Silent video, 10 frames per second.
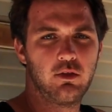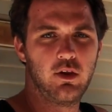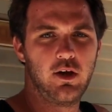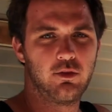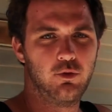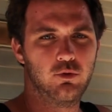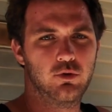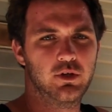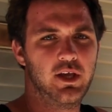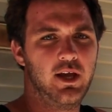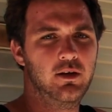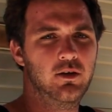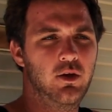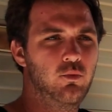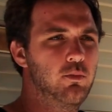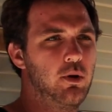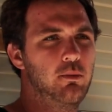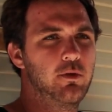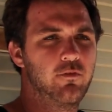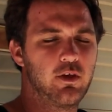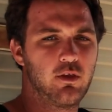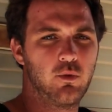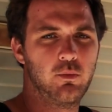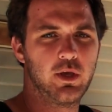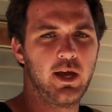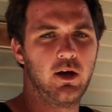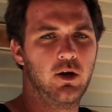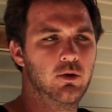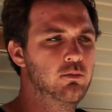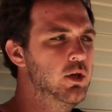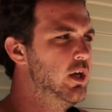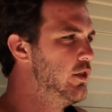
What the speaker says: So now it's all good again, and we'll probably fix it when we get home,